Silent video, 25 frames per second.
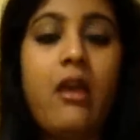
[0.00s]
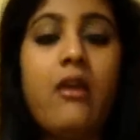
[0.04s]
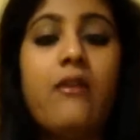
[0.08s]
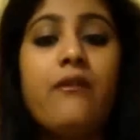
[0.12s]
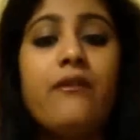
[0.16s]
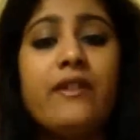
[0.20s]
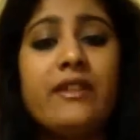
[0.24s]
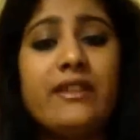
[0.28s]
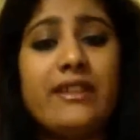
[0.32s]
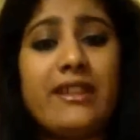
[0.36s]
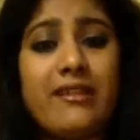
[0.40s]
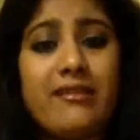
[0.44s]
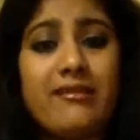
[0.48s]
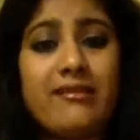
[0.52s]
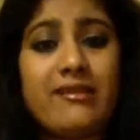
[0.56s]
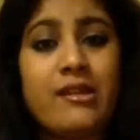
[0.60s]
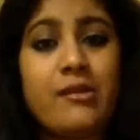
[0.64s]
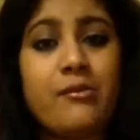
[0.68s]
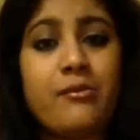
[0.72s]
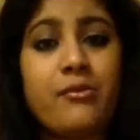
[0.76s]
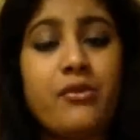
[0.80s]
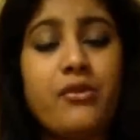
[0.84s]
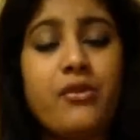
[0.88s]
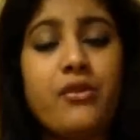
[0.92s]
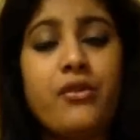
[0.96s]
With this
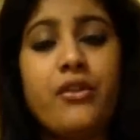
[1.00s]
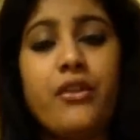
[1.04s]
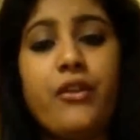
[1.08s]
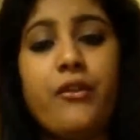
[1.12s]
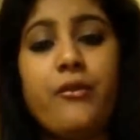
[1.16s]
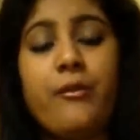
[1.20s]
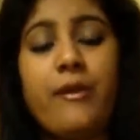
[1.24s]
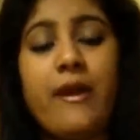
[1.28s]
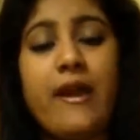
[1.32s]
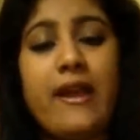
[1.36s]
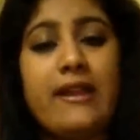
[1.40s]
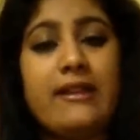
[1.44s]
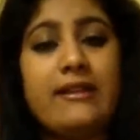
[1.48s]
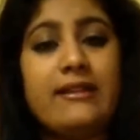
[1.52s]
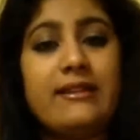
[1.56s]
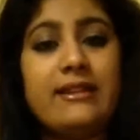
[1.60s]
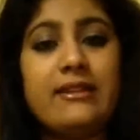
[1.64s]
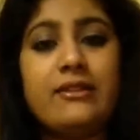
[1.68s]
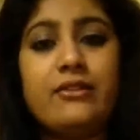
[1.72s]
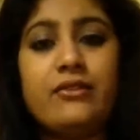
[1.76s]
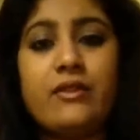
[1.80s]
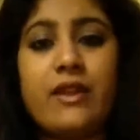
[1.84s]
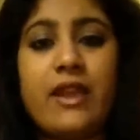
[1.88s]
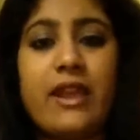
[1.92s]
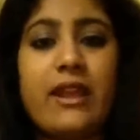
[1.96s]
number, you might
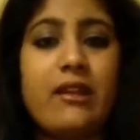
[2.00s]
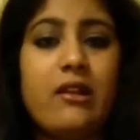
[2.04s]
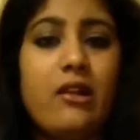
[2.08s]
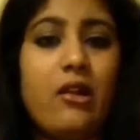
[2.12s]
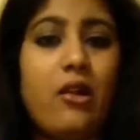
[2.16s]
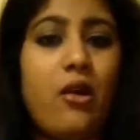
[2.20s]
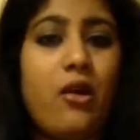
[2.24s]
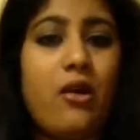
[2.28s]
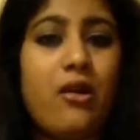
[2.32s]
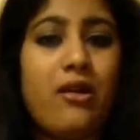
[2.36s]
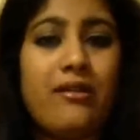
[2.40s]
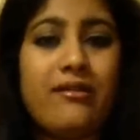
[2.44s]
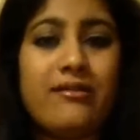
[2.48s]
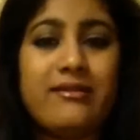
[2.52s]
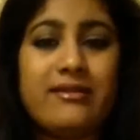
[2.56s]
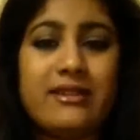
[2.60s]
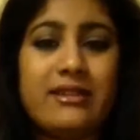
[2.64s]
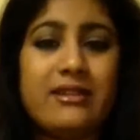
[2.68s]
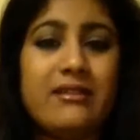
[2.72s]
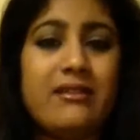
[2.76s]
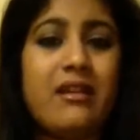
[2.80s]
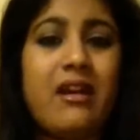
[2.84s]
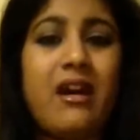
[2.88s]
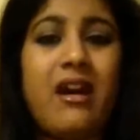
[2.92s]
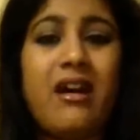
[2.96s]
tend to get lost
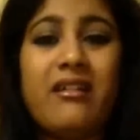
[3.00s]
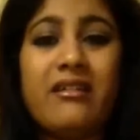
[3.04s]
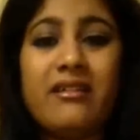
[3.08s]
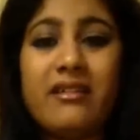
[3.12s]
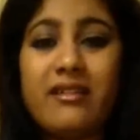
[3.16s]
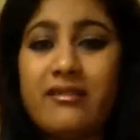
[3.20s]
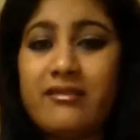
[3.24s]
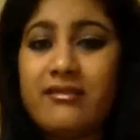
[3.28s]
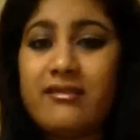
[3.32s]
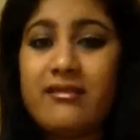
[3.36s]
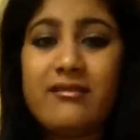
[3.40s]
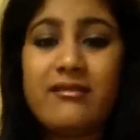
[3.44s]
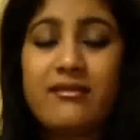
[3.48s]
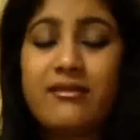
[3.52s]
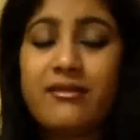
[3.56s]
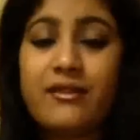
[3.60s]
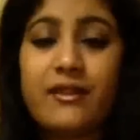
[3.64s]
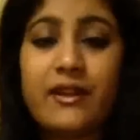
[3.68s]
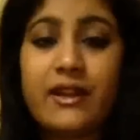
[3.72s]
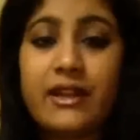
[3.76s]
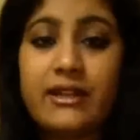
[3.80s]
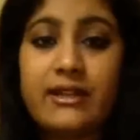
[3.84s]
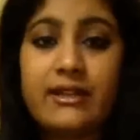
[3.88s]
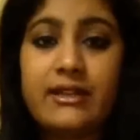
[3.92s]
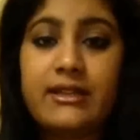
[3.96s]
in
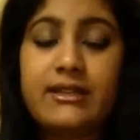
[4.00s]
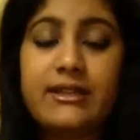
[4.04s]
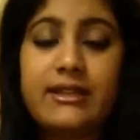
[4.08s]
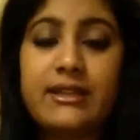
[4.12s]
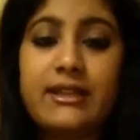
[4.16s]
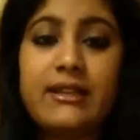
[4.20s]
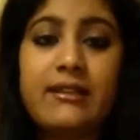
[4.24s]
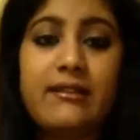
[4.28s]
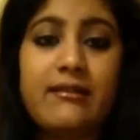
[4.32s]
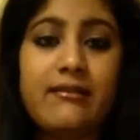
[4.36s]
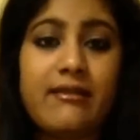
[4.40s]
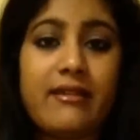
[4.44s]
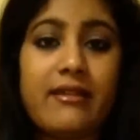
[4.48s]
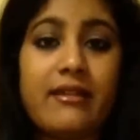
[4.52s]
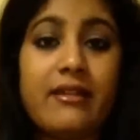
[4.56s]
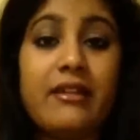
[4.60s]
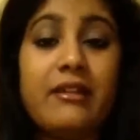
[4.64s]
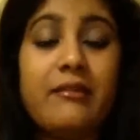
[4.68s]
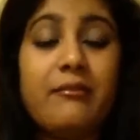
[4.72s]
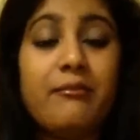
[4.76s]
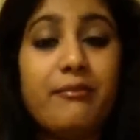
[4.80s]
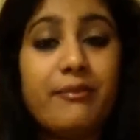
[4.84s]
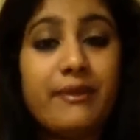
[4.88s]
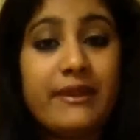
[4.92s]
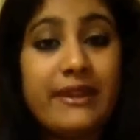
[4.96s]
unnecessary details, and
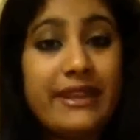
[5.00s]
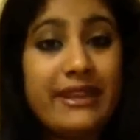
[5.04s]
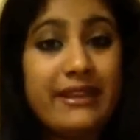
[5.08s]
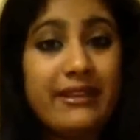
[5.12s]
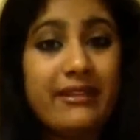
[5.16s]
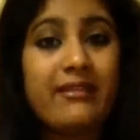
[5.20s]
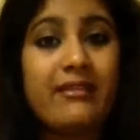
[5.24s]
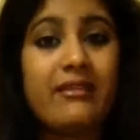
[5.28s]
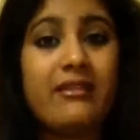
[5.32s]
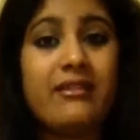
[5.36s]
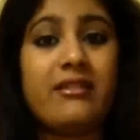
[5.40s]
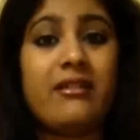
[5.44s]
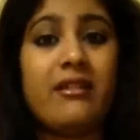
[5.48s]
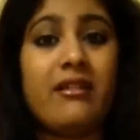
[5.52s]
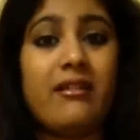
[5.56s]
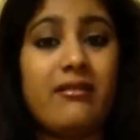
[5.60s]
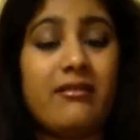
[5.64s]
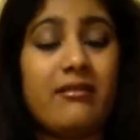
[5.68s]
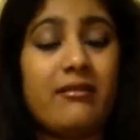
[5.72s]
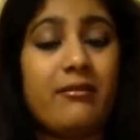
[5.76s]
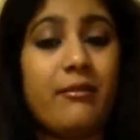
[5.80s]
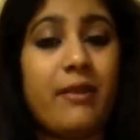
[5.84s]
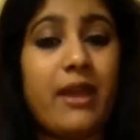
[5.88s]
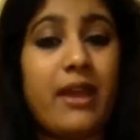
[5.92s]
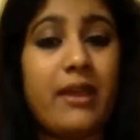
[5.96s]
completing the
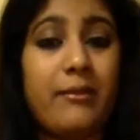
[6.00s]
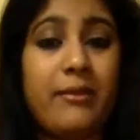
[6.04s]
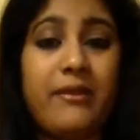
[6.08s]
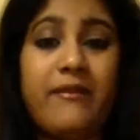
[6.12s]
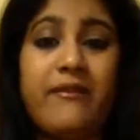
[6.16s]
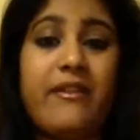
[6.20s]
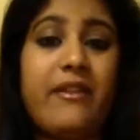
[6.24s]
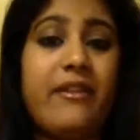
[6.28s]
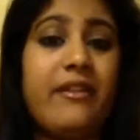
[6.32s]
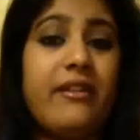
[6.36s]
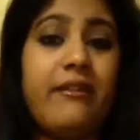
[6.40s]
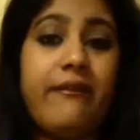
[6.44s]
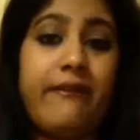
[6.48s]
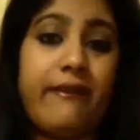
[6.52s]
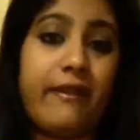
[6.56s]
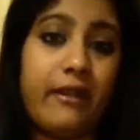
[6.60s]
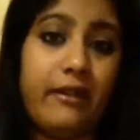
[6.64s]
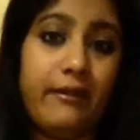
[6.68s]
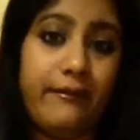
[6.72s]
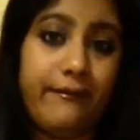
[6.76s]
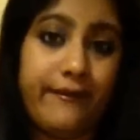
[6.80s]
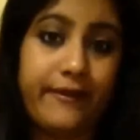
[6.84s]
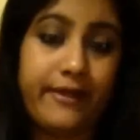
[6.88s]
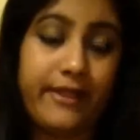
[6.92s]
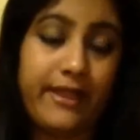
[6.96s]
task might be very
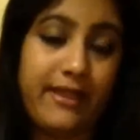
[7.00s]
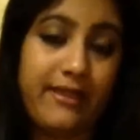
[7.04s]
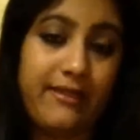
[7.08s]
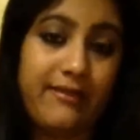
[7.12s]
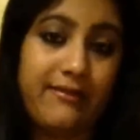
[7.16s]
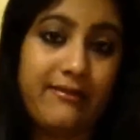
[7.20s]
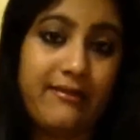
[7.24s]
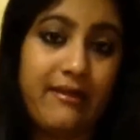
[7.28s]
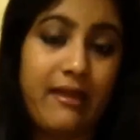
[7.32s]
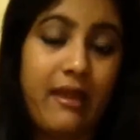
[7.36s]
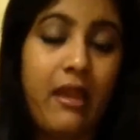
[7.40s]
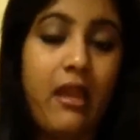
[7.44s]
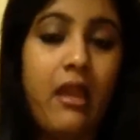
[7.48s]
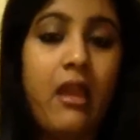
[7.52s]
difficult for this.